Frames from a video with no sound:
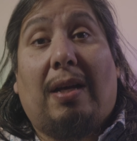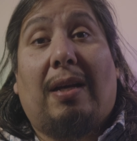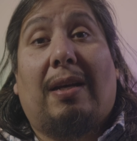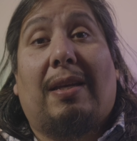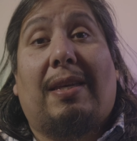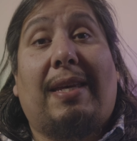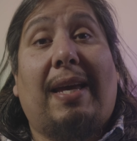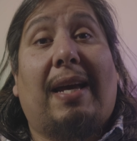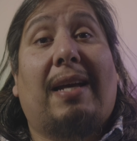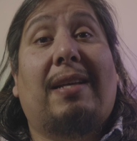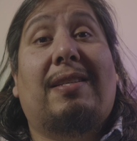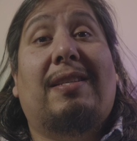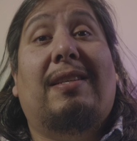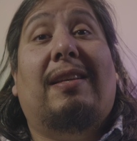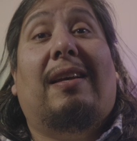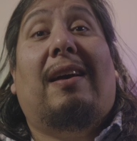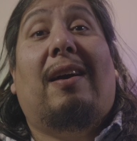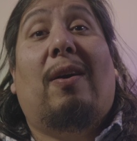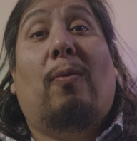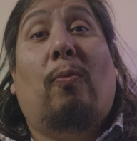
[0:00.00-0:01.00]
Yes,
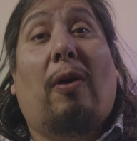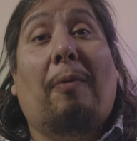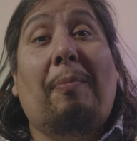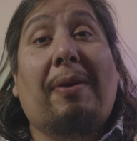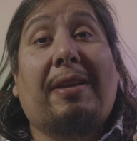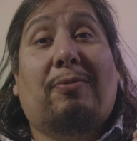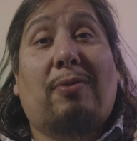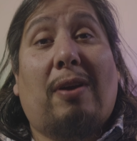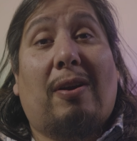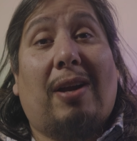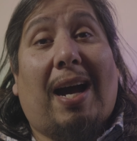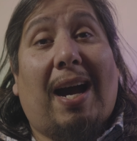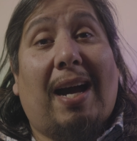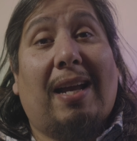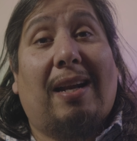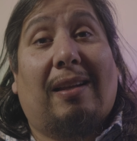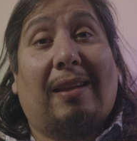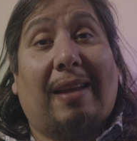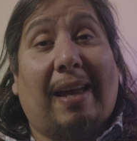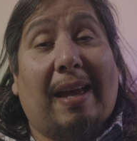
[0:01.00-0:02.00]
one may try to
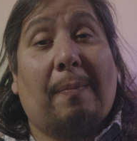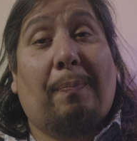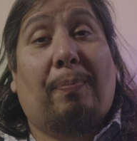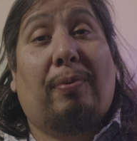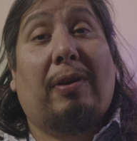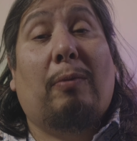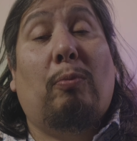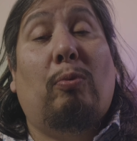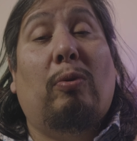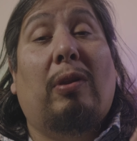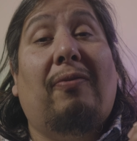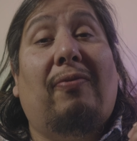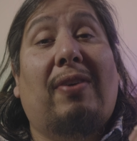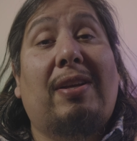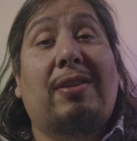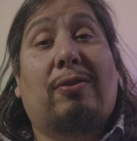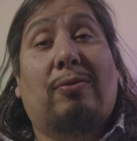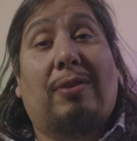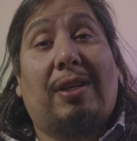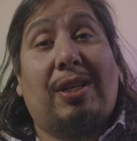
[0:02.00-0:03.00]
hide a lamp, but it will
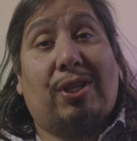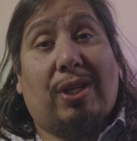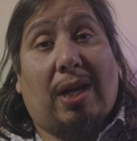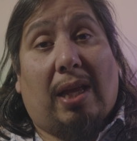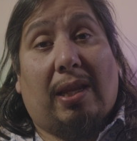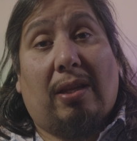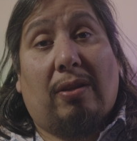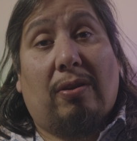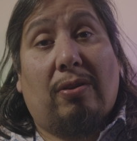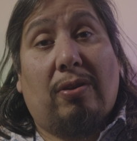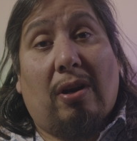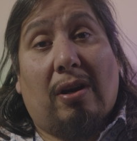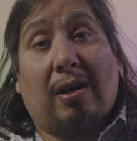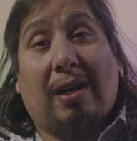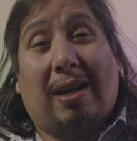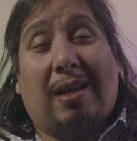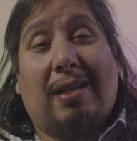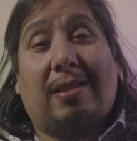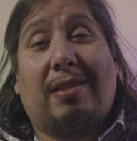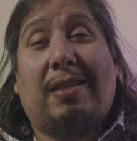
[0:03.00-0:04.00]
eventually shine in the
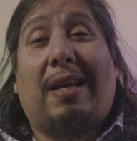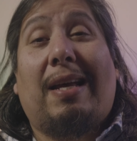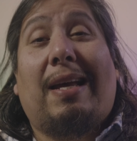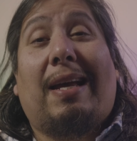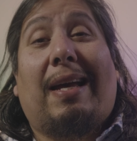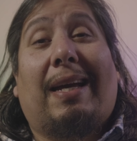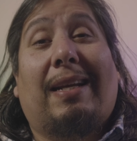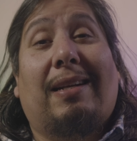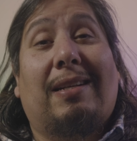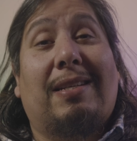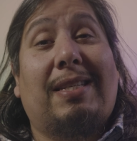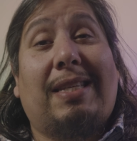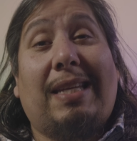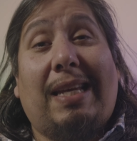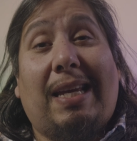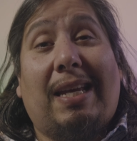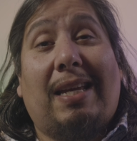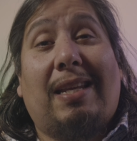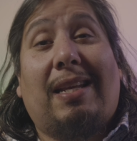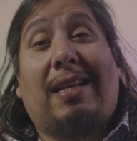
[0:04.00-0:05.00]
darkness, and a
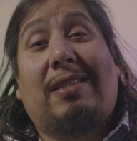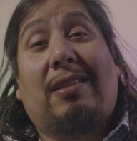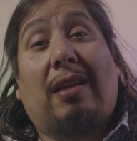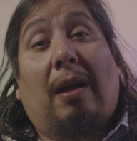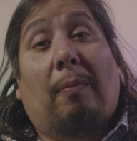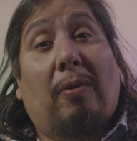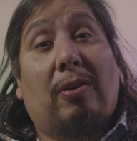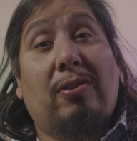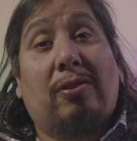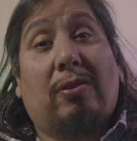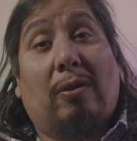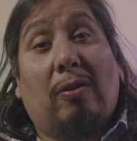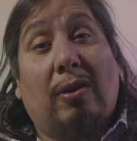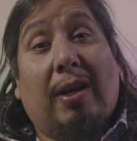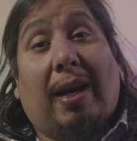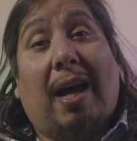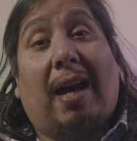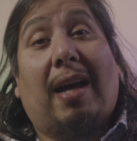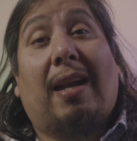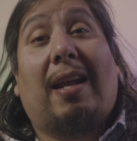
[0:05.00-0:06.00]
seed is not much to
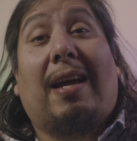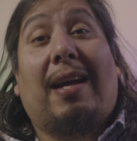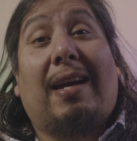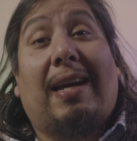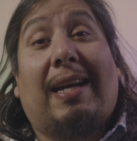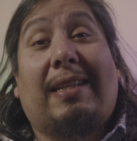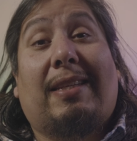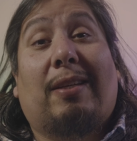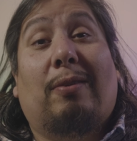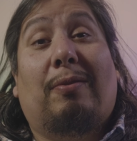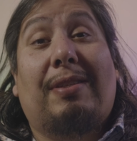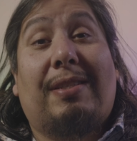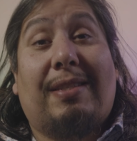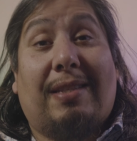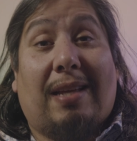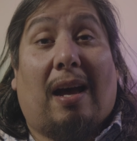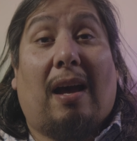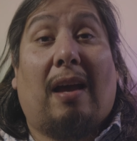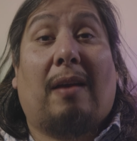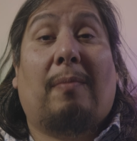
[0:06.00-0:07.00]
look at until it's
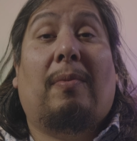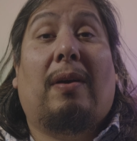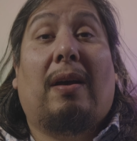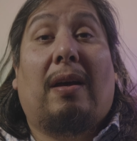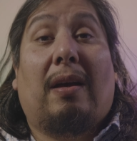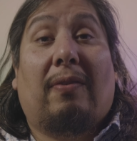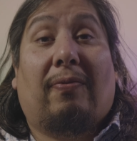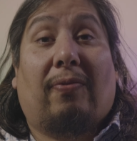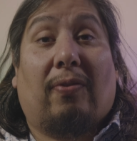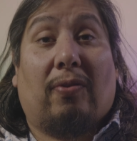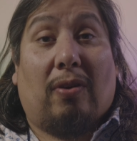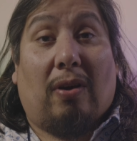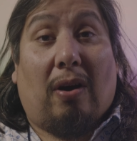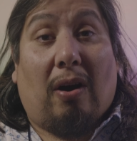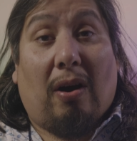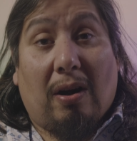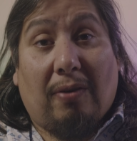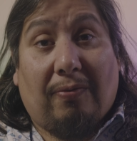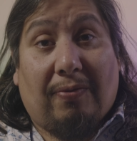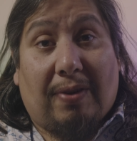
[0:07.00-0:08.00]
time for the
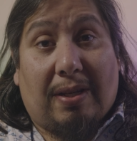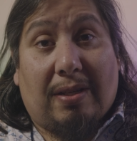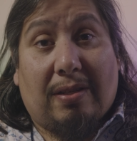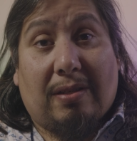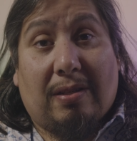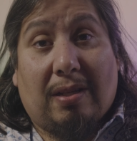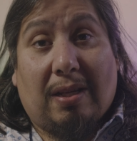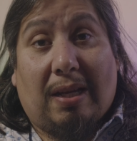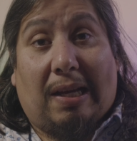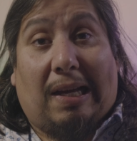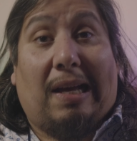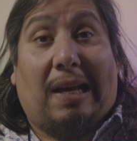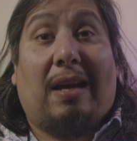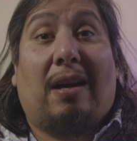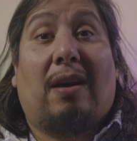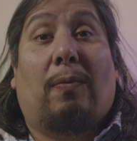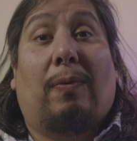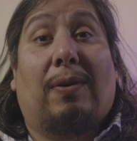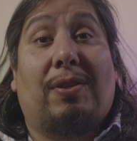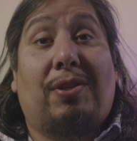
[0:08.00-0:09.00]
harvest.
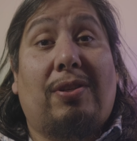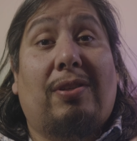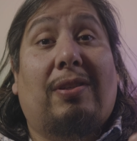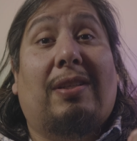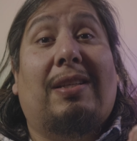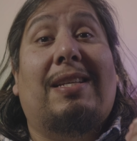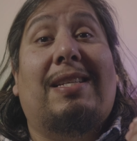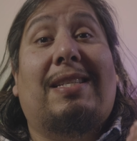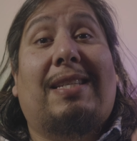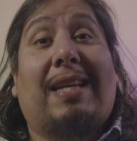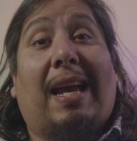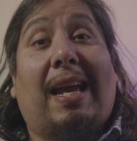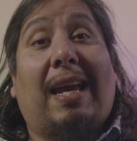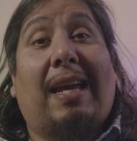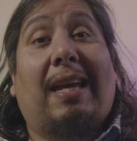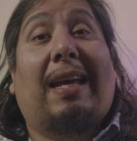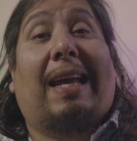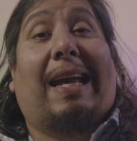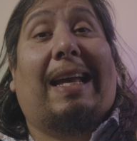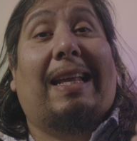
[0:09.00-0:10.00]
What Jesus is
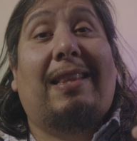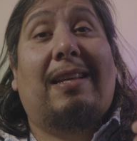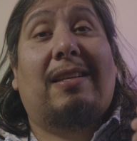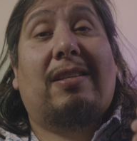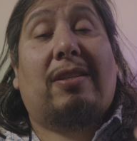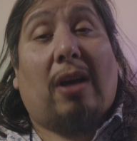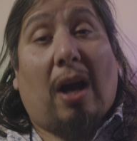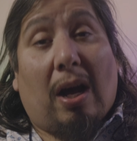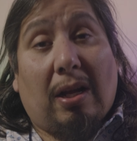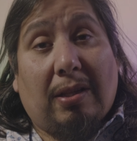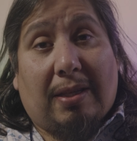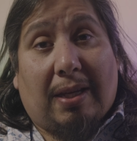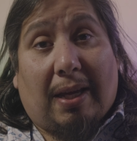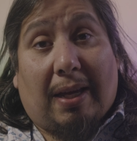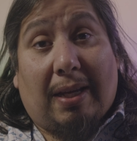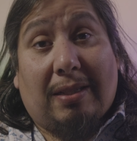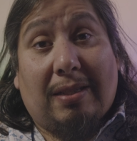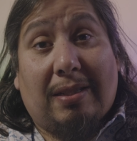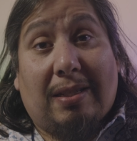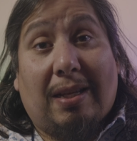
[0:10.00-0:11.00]
saying in this
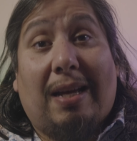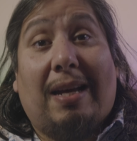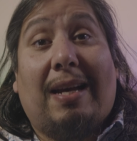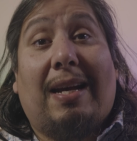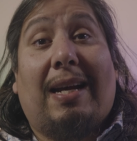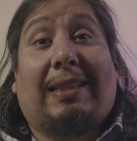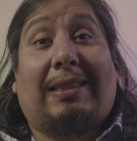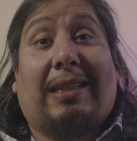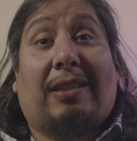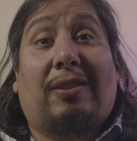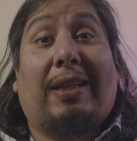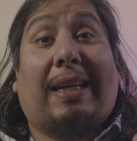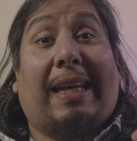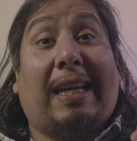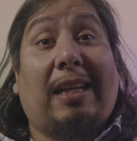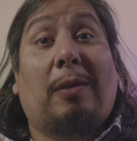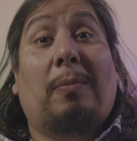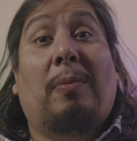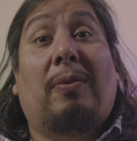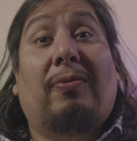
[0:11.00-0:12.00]
context is that the
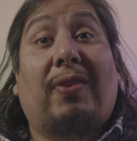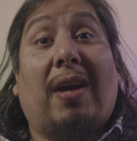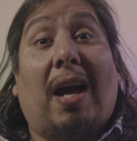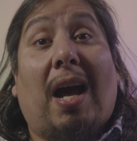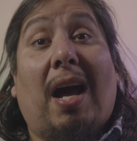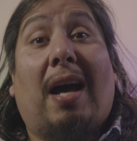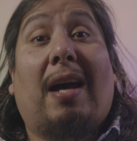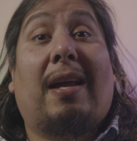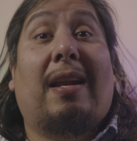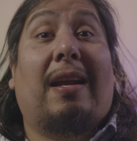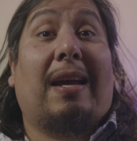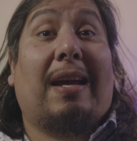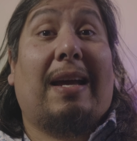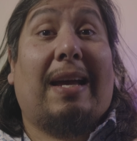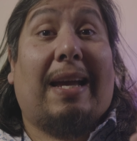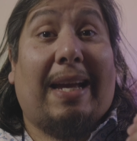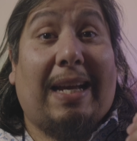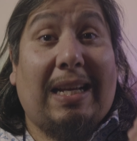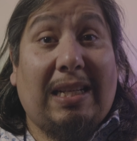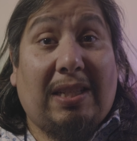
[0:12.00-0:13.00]
kingdom of God
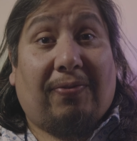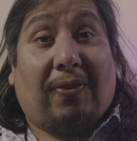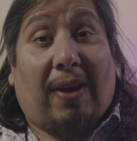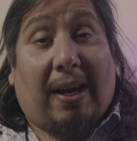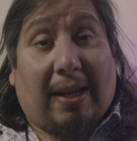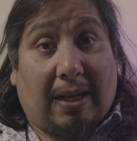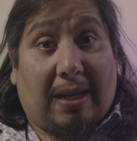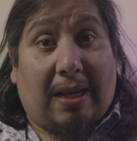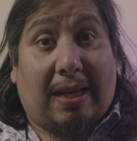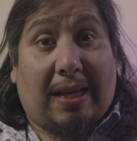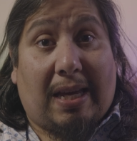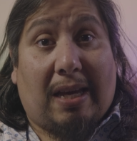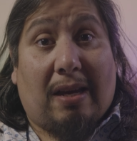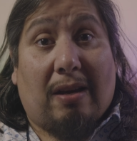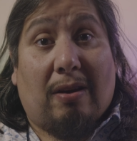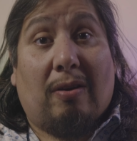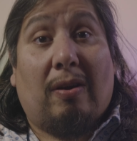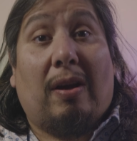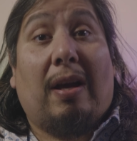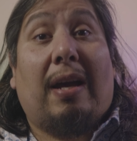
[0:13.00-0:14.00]
is finally
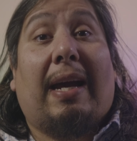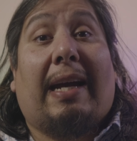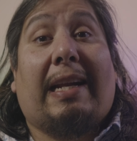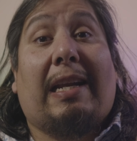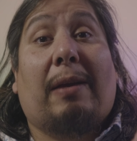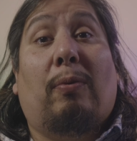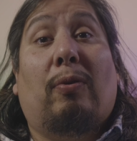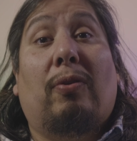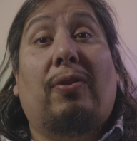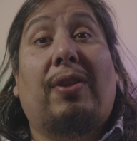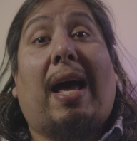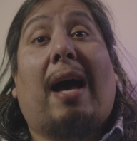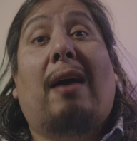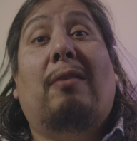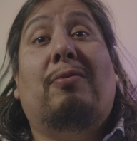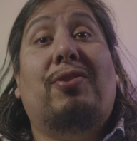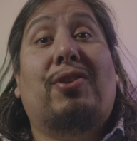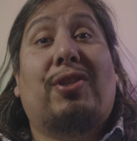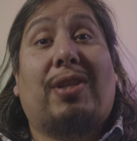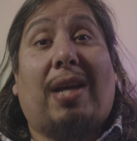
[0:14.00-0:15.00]
here, and it will
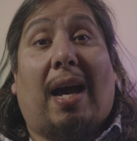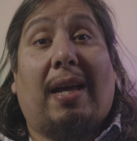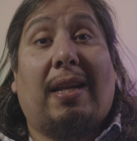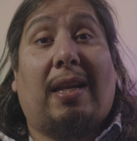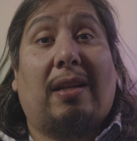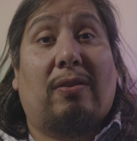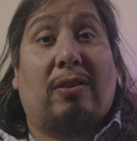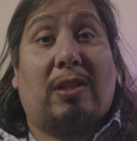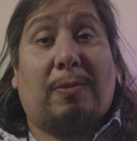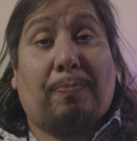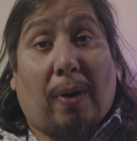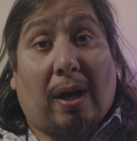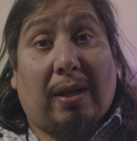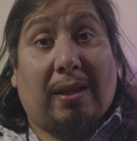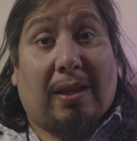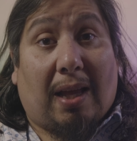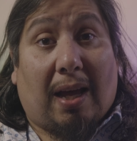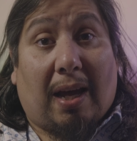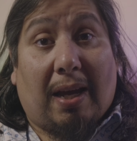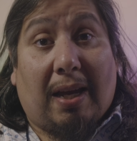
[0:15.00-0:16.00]
now shine in the
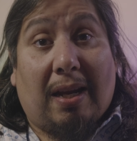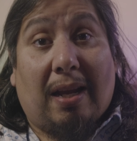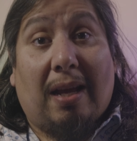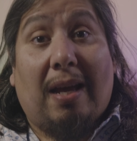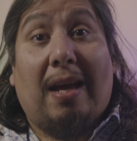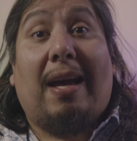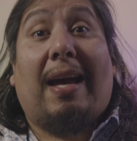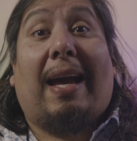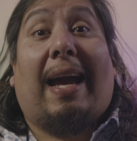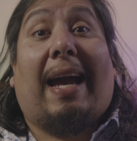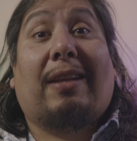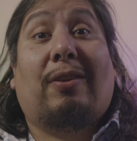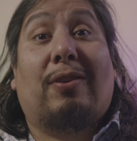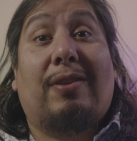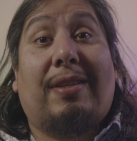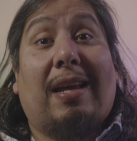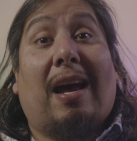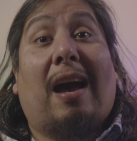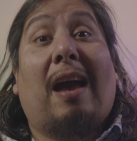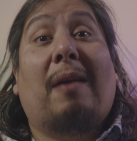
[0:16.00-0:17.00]
spotlight, and the
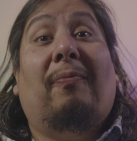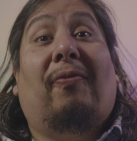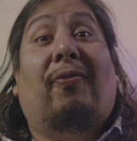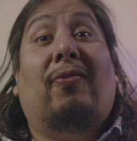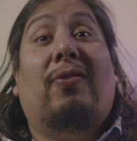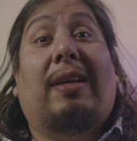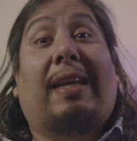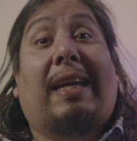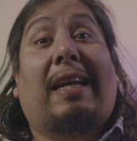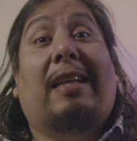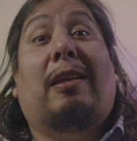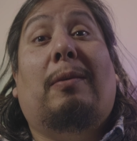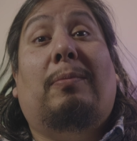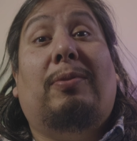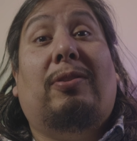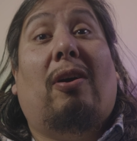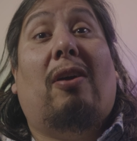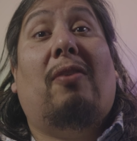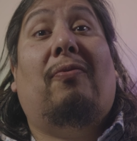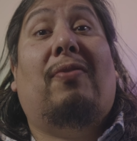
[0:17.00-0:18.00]
time for the
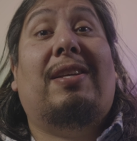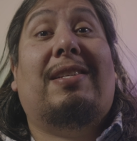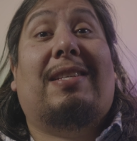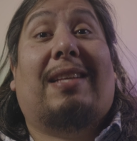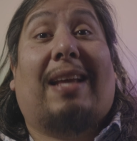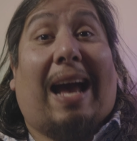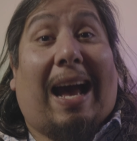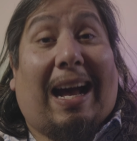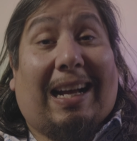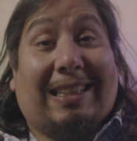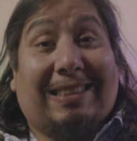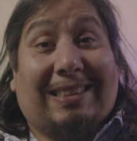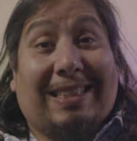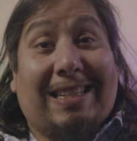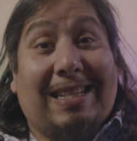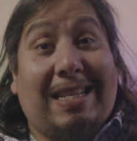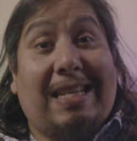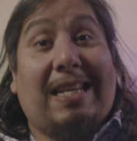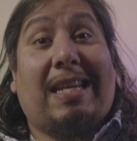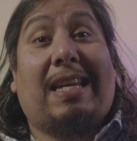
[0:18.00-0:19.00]
kingdom's harvest has
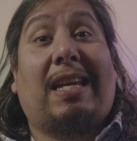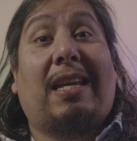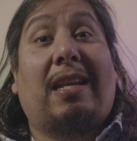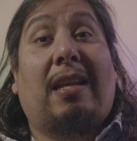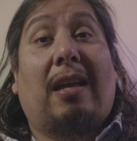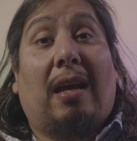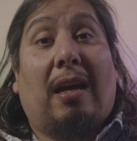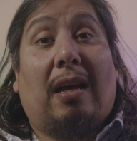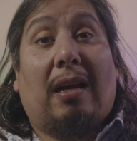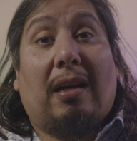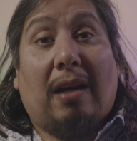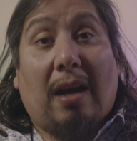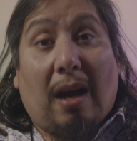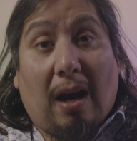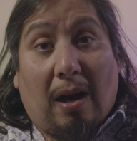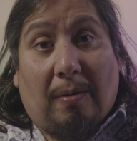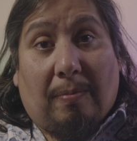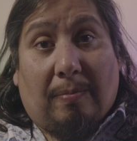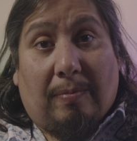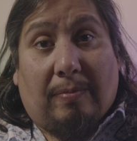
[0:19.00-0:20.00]
indeed
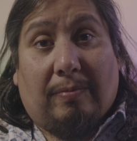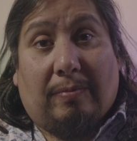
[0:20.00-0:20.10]
come.